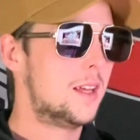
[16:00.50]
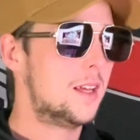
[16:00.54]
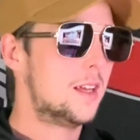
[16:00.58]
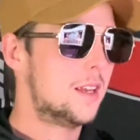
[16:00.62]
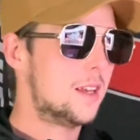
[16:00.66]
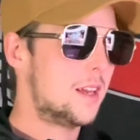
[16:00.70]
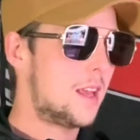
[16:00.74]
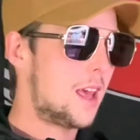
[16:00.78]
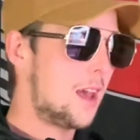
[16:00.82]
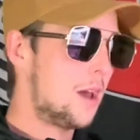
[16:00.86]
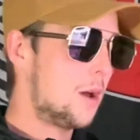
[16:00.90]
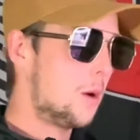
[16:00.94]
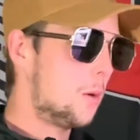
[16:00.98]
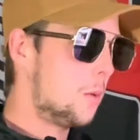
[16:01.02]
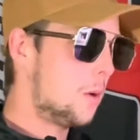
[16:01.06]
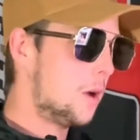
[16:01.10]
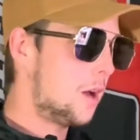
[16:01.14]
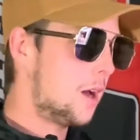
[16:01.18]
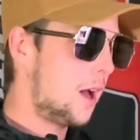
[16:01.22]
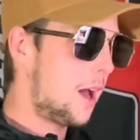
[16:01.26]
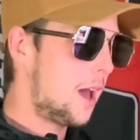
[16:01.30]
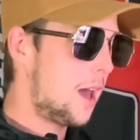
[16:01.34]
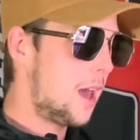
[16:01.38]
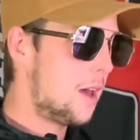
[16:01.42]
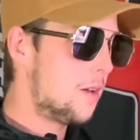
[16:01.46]
Now,
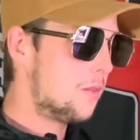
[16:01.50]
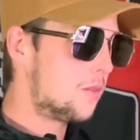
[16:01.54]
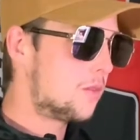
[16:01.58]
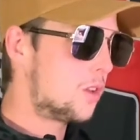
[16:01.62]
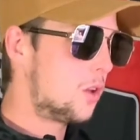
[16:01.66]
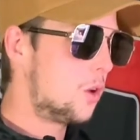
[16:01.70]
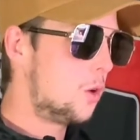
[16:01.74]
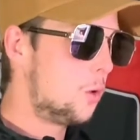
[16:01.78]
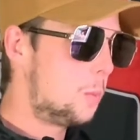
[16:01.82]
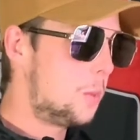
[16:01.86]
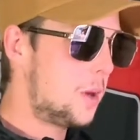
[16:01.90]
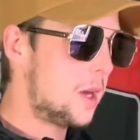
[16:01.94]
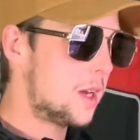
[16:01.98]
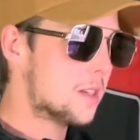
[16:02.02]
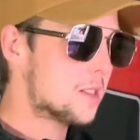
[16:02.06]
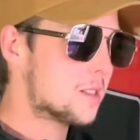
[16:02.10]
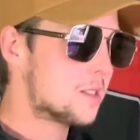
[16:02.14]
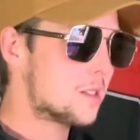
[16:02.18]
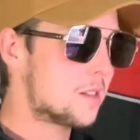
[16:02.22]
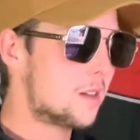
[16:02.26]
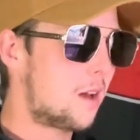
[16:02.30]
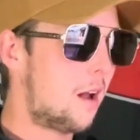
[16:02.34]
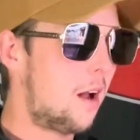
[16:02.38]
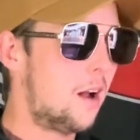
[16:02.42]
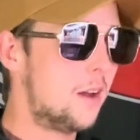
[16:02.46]
I have 2
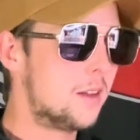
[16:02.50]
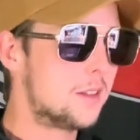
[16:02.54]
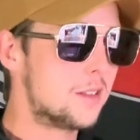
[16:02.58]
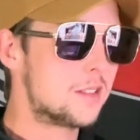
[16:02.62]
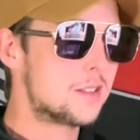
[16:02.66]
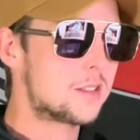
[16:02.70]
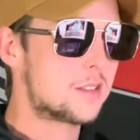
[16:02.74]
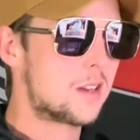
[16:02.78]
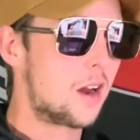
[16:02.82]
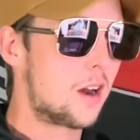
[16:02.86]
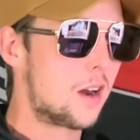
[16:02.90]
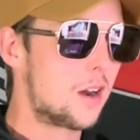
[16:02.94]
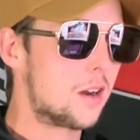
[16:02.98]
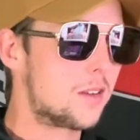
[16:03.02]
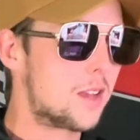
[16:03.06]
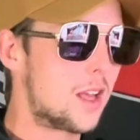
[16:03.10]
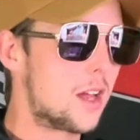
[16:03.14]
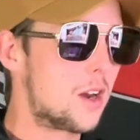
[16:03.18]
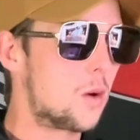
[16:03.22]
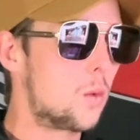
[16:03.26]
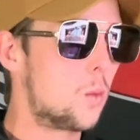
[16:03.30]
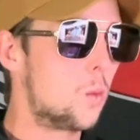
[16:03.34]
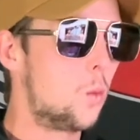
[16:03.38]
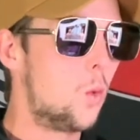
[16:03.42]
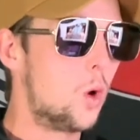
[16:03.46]
picks on this card that
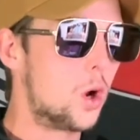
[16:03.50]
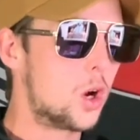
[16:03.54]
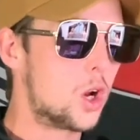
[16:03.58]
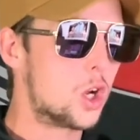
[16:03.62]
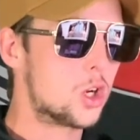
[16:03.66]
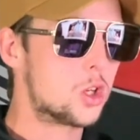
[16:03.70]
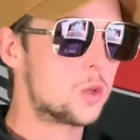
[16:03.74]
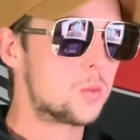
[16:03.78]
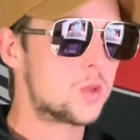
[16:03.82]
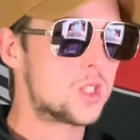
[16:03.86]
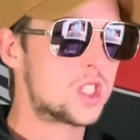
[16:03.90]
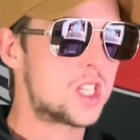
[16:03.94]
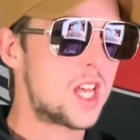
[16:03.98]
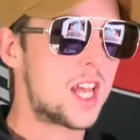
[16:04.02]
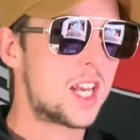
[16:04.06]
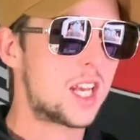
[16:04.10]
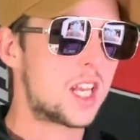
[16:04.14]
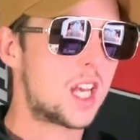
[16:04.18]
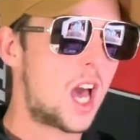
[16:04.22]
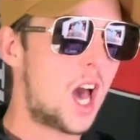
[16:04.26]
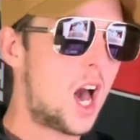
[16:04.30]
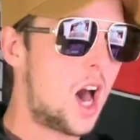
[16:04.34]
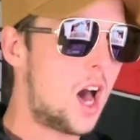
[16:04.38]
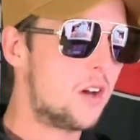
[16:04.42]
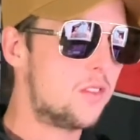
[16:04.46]
are 100%
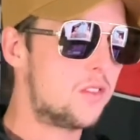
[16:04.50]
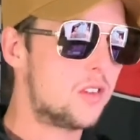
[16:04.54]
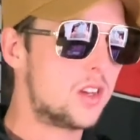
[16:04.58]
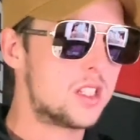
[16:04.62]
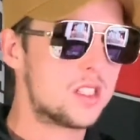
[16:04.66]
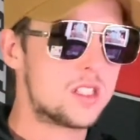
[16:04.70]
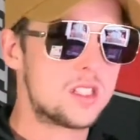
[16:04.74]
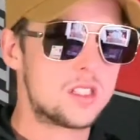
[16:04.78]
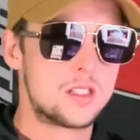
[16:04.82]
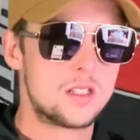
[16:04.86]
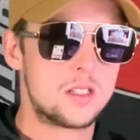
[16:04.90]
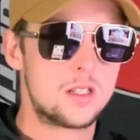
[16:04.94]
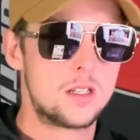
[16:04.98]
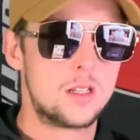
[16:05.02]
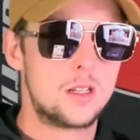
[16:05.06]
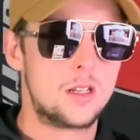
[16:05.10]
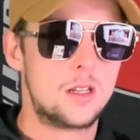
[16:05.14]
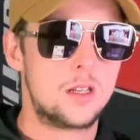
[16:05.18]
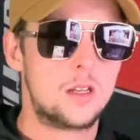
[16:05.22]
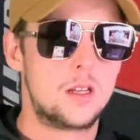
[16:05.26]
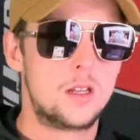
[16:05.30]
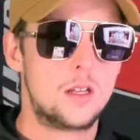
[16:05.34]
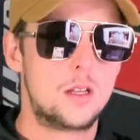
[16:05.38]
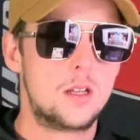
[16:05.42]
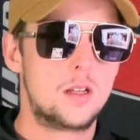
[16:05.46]
confidence
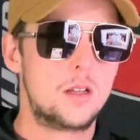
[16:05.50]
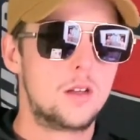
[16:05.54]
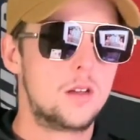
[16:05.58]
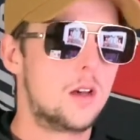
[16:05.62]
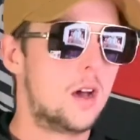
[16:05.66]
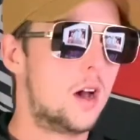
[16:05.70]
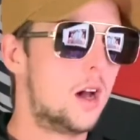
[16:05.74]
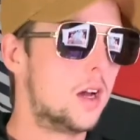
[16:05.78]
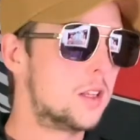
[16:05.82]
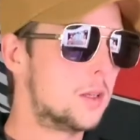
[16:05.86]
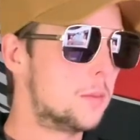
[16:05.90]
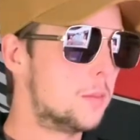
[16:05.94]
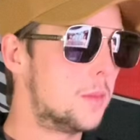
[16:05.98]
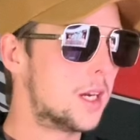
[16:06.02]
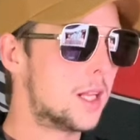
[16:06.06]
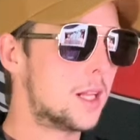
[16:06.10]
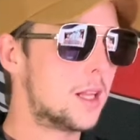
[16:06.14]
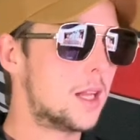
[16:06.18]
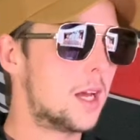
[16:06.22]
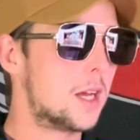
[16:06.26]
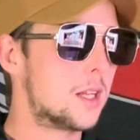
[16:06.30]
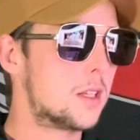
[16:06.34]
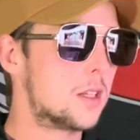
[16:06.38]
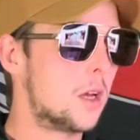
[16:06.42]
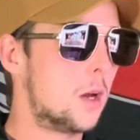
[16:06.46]
on the money
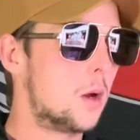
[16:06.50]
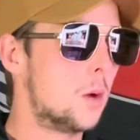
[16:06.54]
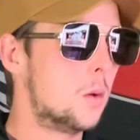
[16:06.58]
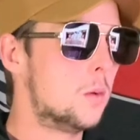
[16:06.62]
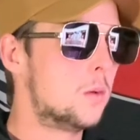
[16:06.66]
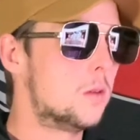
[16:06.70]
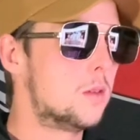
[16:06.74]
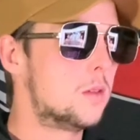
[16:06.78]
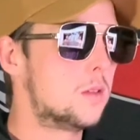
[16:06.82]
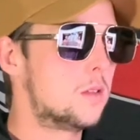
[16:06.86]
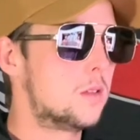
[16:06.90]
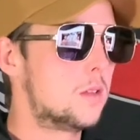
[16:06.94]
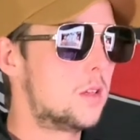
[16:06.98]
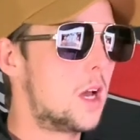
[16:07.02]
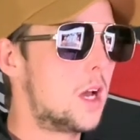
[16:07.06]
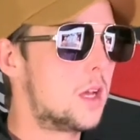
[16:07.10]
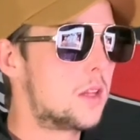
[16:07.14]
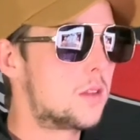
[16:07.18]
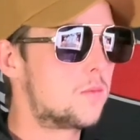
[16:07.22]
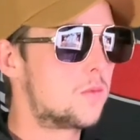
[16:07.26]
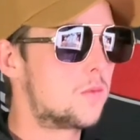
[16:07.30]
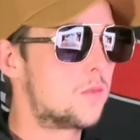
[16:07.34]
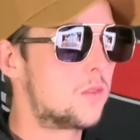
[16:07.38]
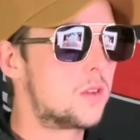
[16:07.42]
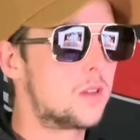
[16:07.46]
line, though.
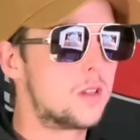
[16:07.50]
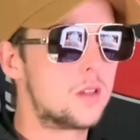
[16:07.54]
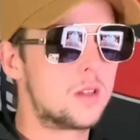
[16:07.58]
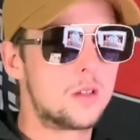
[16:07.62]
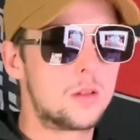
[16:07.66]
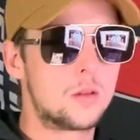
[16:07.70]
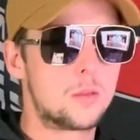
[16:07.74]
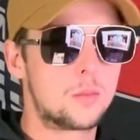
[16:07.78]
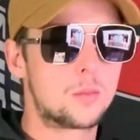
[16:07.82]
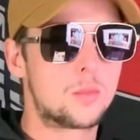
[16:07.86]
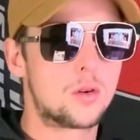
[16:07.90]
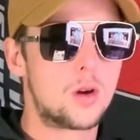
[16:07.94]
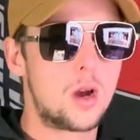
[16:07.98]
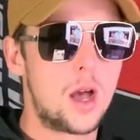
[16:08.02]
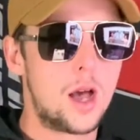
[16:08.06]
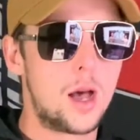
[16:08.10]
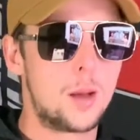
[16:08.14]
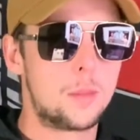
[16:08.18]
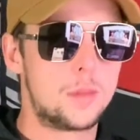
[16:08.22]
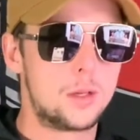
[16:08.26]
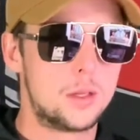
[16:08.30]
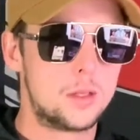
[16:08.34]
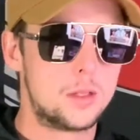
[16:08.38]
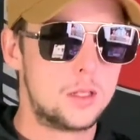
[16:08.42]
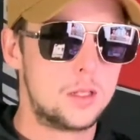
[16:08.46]
Not for the
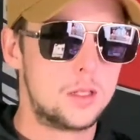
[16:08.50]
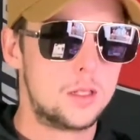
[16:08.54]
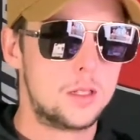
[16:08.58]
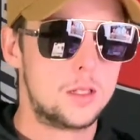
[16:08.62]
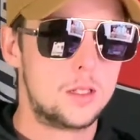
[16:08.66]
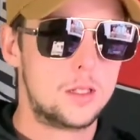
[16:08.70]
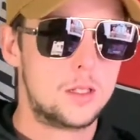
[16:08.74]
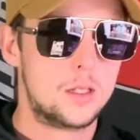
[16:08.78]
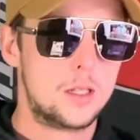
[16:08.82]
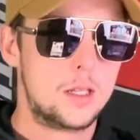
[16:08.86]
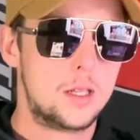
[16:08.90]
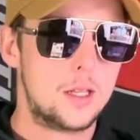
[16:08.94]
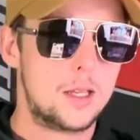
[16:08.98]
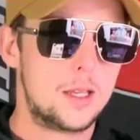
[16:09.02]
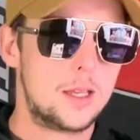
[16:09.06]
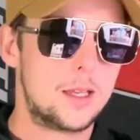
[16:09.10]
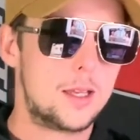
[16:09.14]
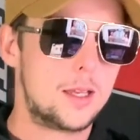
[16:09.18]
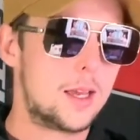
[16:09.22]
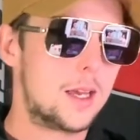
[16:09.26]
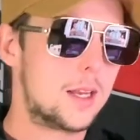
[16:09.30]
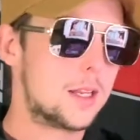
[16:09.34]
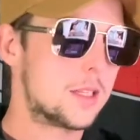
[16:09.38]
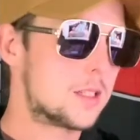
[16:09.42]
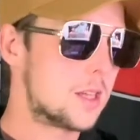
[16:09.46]
prop.
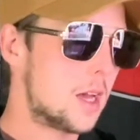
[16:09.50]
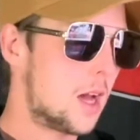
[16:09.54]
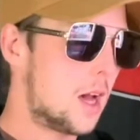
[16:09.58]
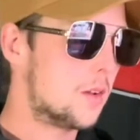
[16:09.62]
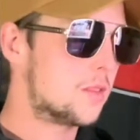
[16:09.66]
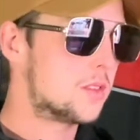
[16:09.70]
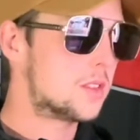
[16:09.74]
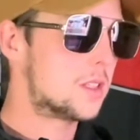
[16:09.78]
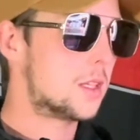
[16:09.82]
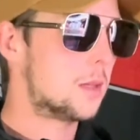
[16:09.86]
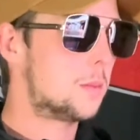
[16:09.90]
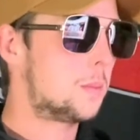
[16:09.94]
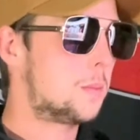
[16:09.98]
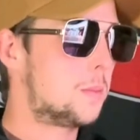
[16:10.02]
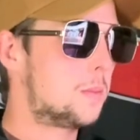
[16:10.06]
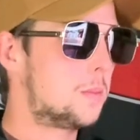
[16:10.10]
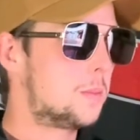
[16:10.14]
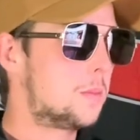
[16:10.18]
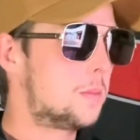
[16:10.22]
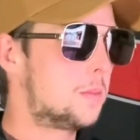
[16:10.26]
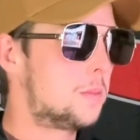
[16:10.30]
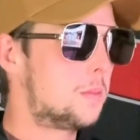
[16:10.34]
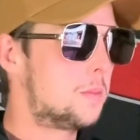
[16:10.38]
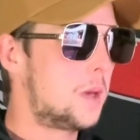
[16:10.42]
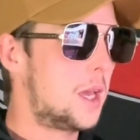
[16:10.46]
And it's obviously
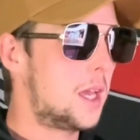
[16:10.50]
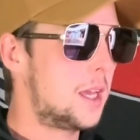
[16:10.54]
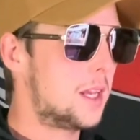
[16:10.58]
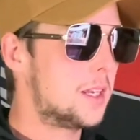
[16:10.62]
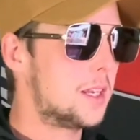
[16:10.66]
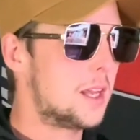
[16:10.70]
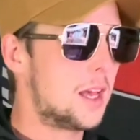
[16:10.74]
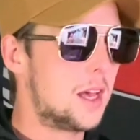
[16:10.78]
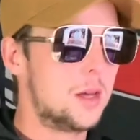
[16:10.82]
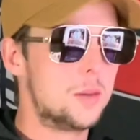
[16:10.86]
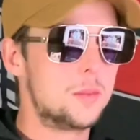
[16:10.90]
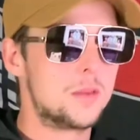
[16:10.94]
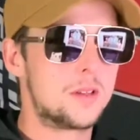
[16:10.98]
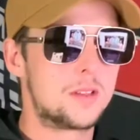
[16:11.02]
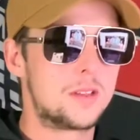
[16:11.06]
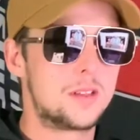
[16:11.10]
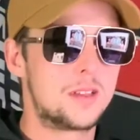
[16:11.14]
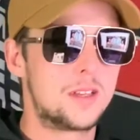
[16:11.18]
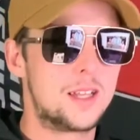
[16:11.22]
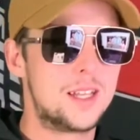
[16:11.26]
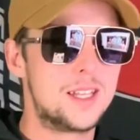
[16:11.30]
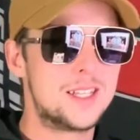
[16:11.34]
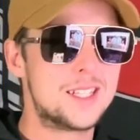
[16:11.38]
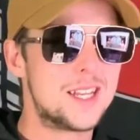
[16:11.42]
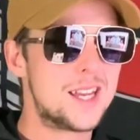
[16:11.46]
Payton Talbott.
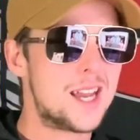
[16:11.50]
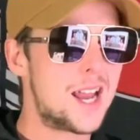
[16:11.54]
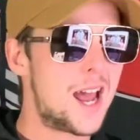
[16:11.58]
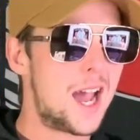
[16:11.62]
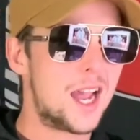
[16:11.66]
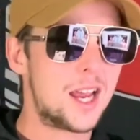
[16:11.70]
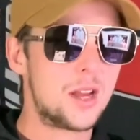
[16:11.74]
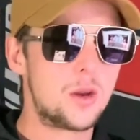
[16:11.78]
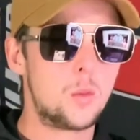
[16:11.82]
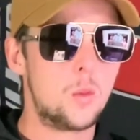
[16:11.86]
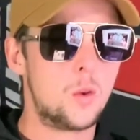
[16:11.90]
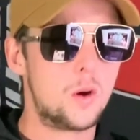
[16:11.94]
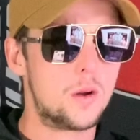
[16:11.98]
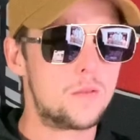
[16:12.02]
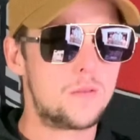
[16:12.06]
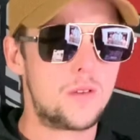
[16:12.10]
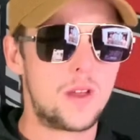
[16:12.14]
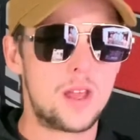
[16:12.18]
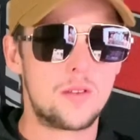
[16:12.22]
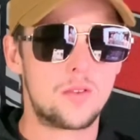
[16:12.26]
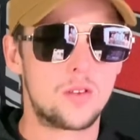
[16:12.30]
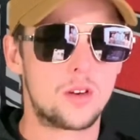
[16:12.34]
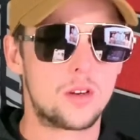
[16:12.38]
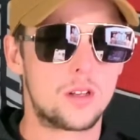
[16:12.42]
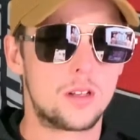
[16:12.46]
He's a 9-1
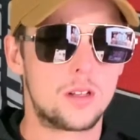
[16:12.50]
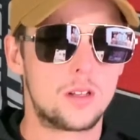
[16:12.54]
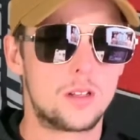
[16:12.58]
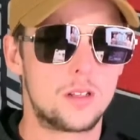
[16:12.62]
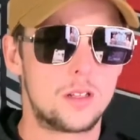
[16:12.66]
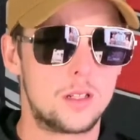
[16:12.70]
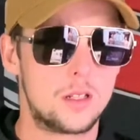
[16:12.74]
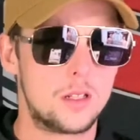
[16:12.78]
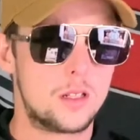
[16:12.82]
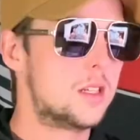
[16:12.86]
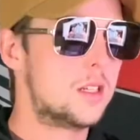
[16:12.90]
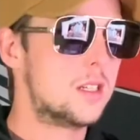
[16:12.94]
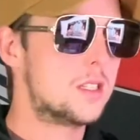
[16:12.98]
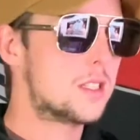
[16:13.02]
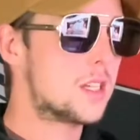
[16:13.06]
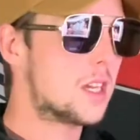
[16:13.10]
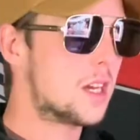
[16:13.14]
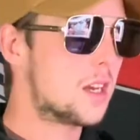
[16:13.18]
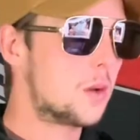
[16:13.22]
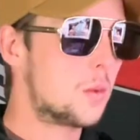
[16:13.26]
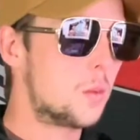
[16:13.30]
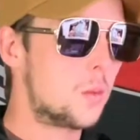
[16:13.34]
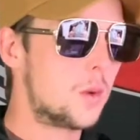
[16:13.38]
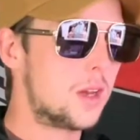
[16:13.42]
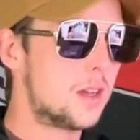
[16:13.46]
favorite. He's going
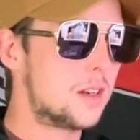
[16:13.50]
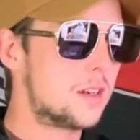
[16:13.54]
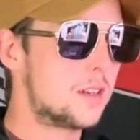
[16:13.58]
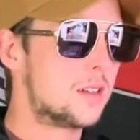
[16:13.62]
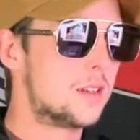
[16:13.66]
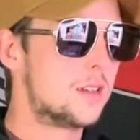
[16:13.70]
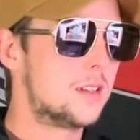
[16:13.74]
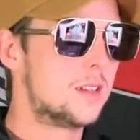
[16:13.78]
to win.